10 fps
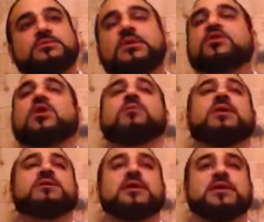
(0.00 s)
I'm not talking
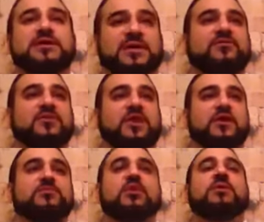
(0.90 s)
about live
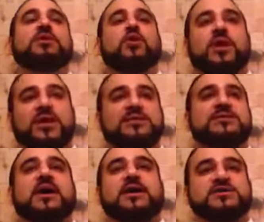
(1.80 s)
there. I'm talking about go
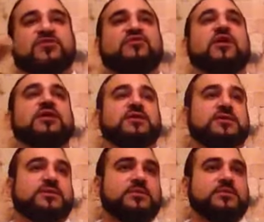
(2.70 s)
inside as a friend.
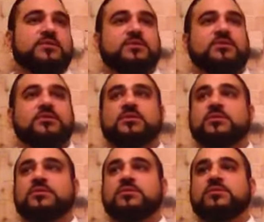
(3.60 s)
But if you don't
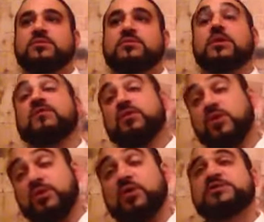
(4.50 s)
know? If you
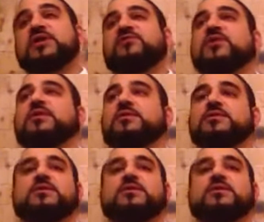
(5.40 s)
don't know, it's different.